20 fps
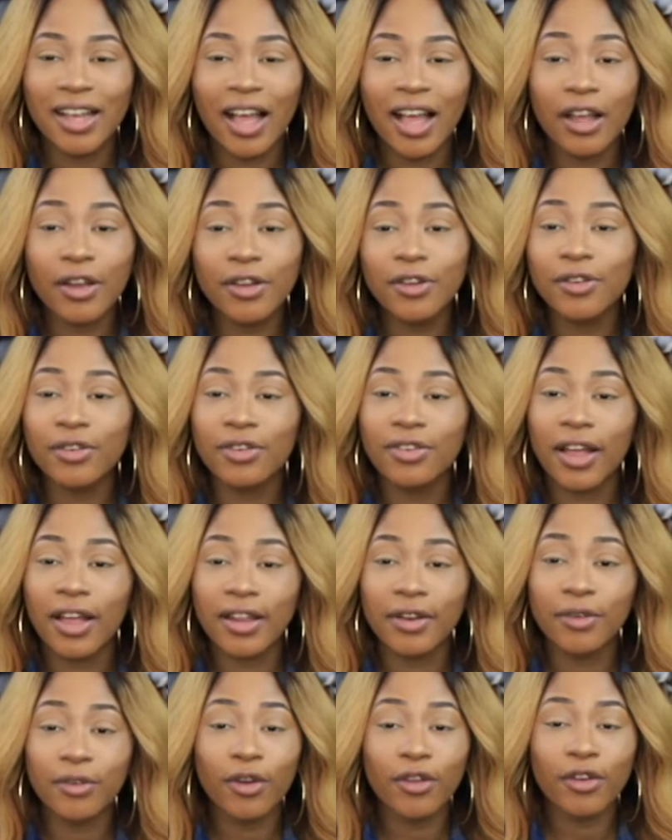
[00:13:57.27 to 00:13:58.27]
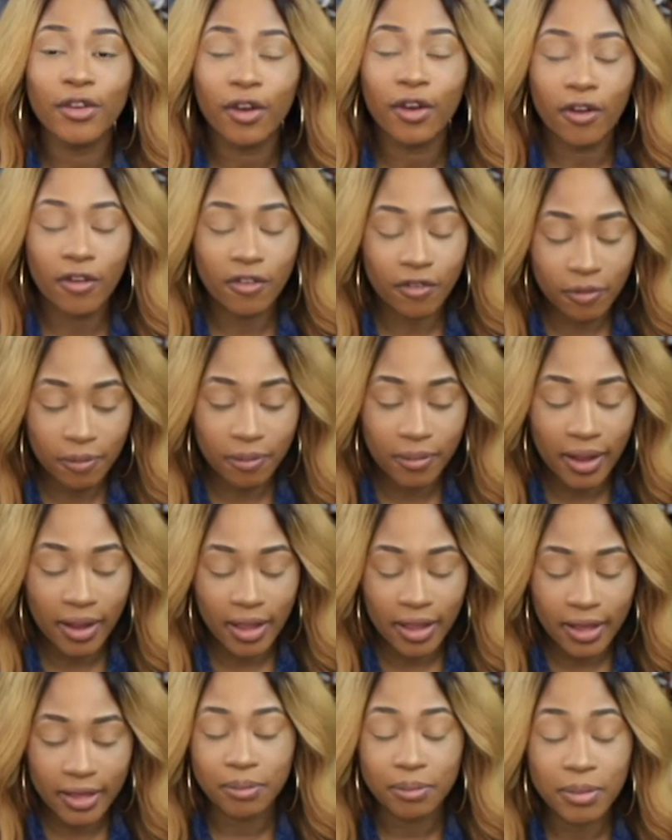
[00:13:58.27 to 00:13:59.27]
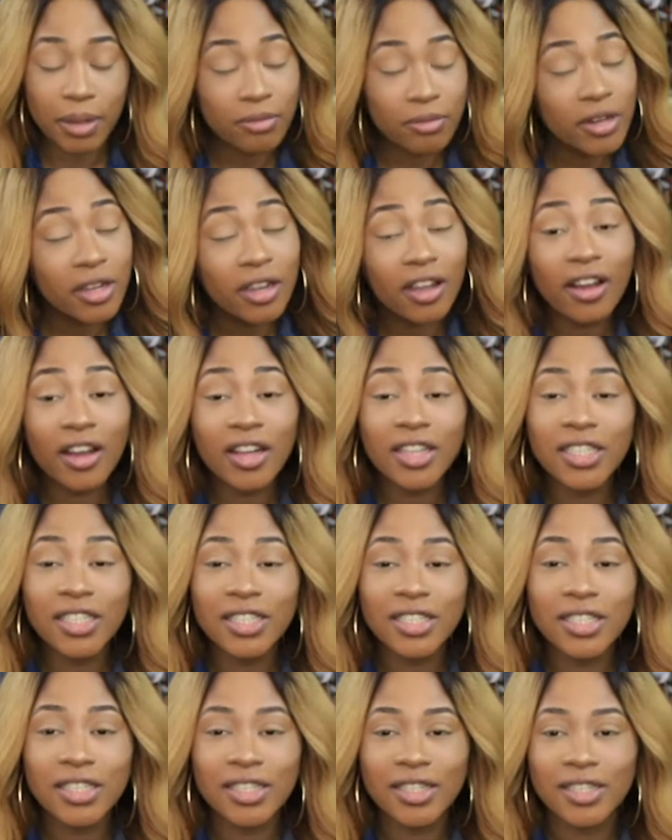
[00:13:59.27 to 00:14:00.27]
I couldn't find none of my memory cards.